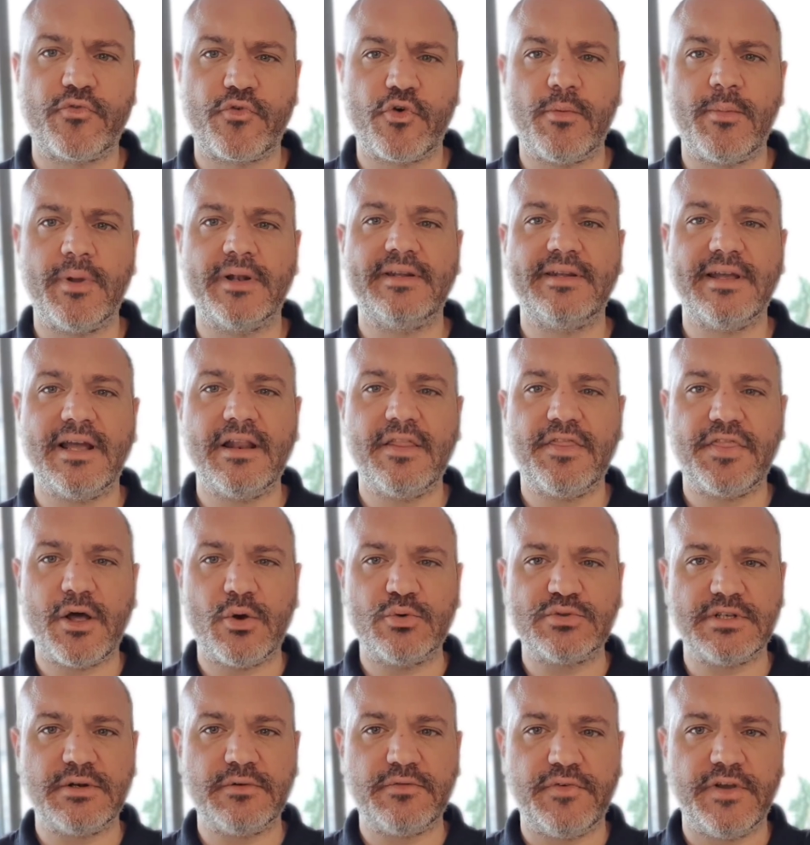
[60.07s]
from a
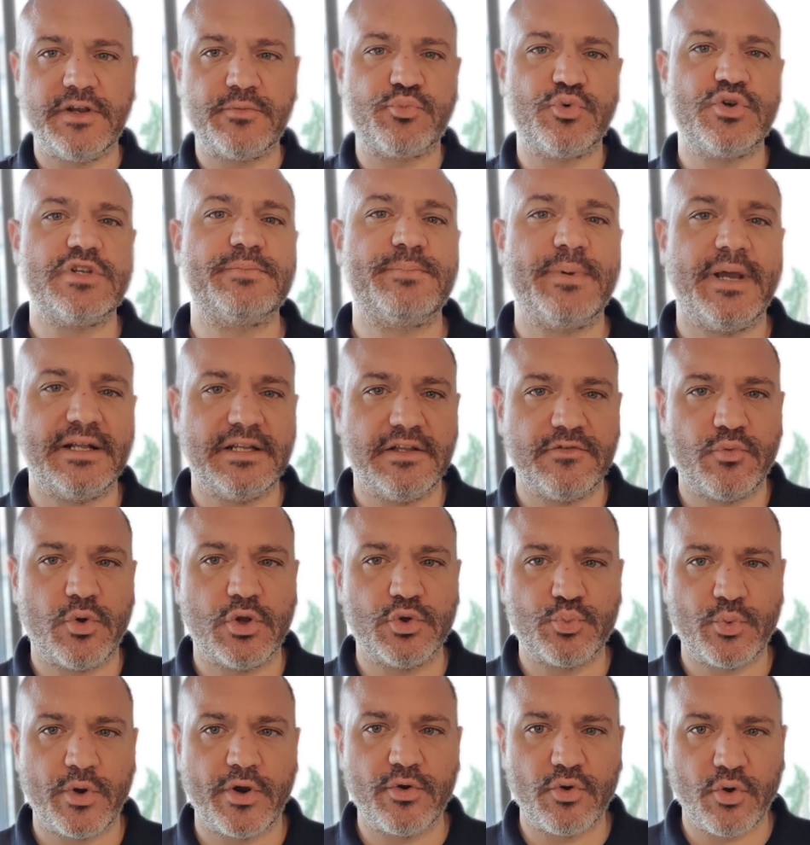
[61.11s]
10,000 feet perspective,
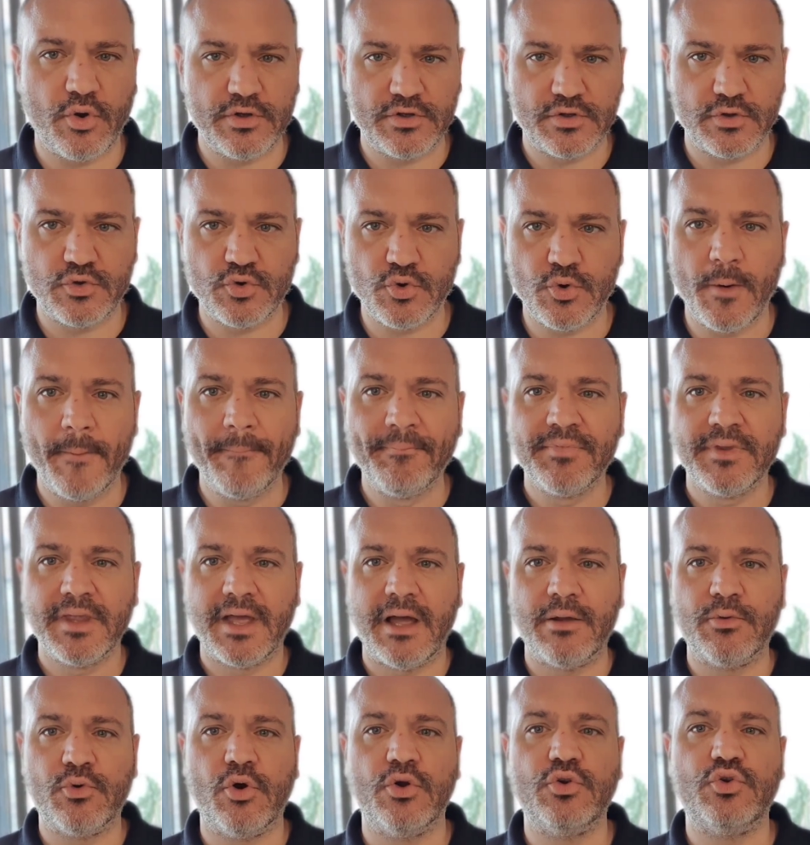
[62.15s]
what we're going to do,
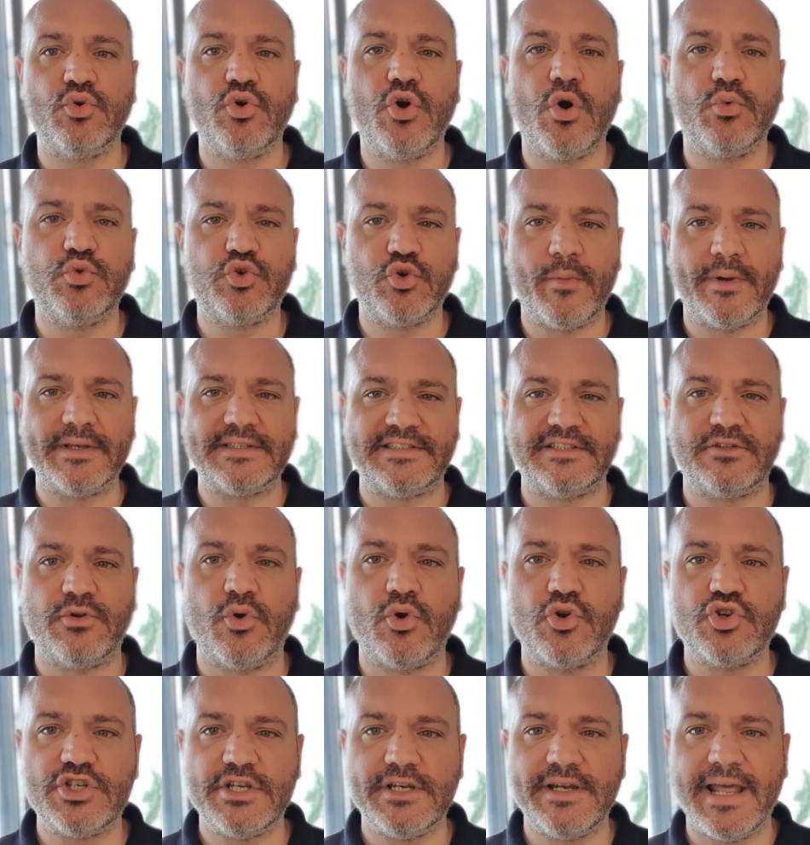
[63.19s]
I'm going to go to my
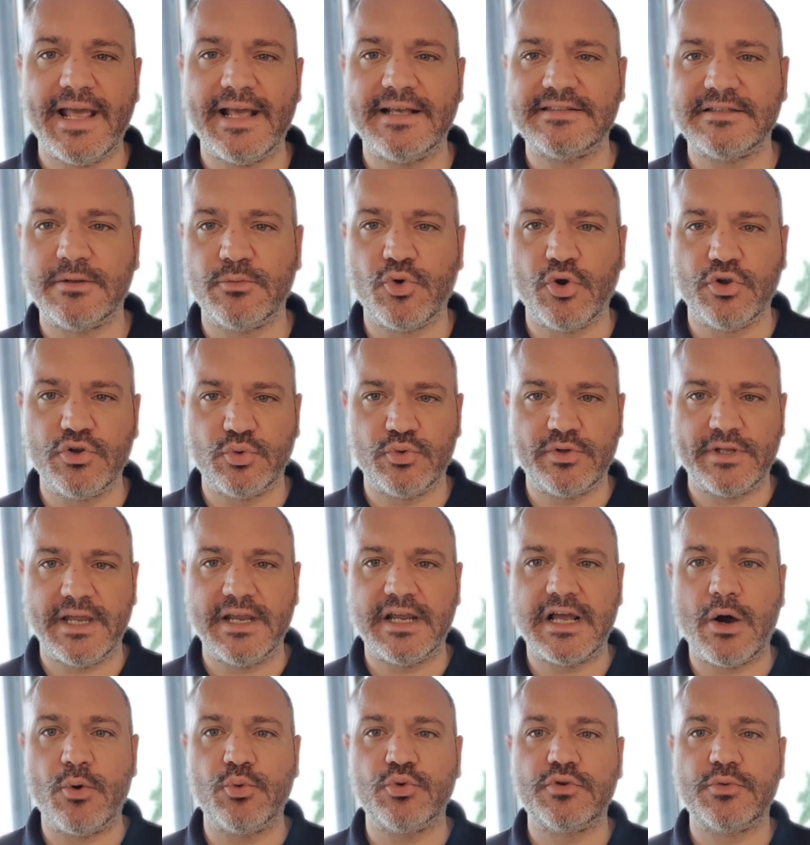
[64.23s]
Synology NAS, I'm going to
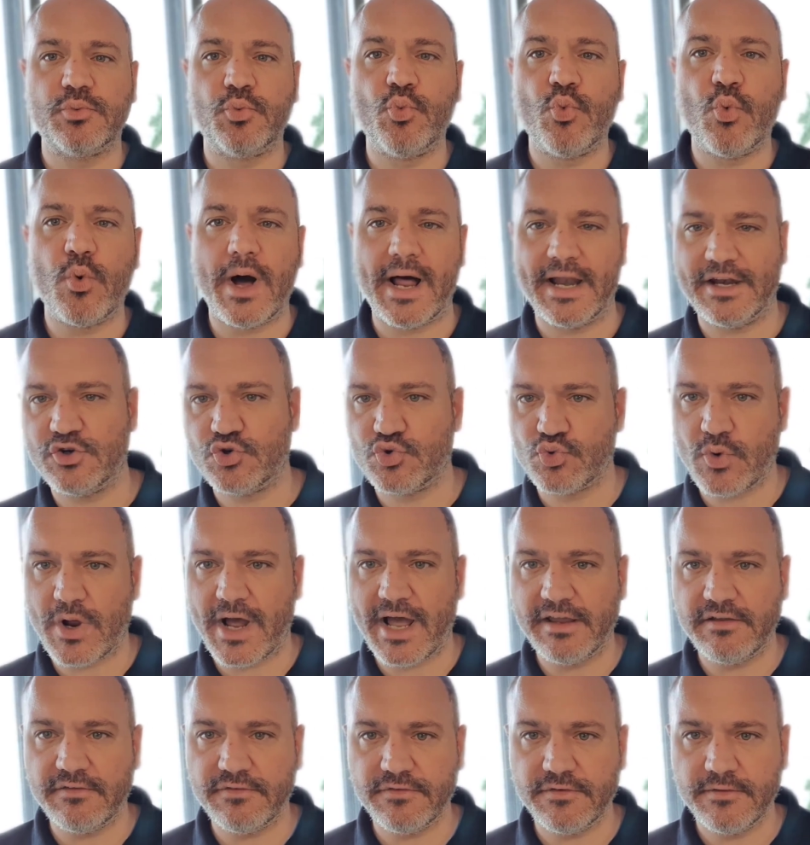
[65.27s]
take out one
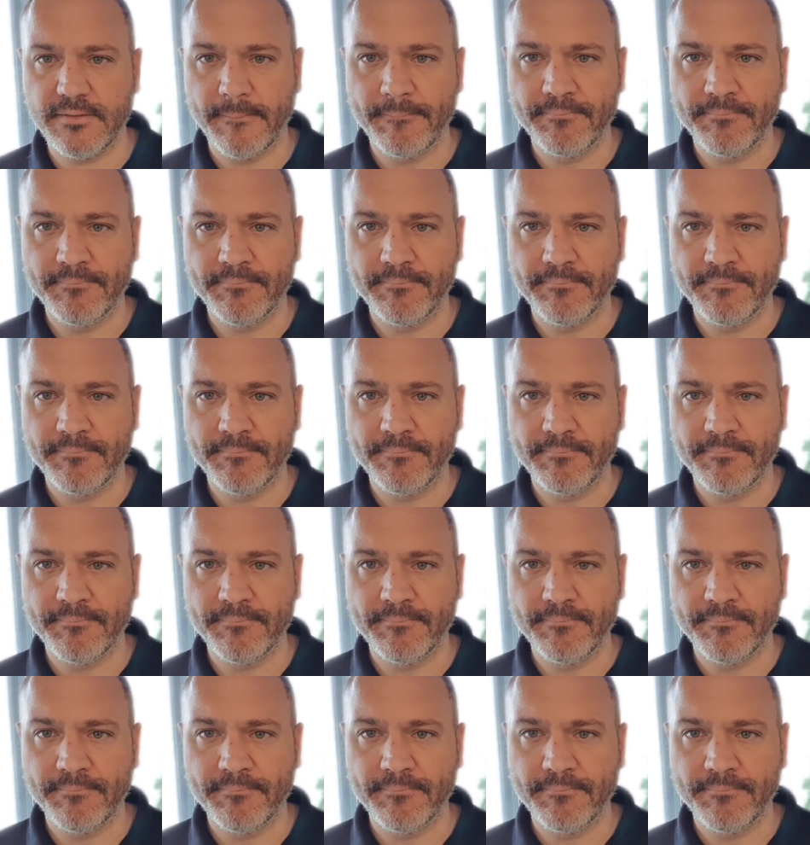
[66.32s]
drive.